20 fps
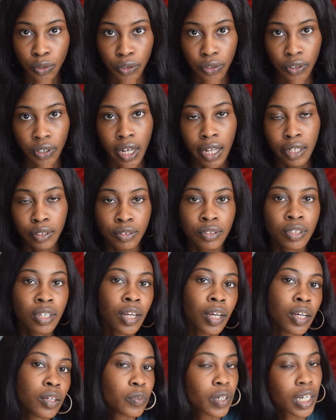and
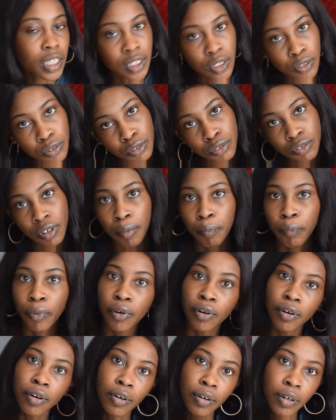we had a good
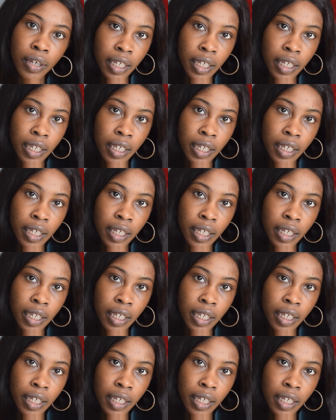rapport.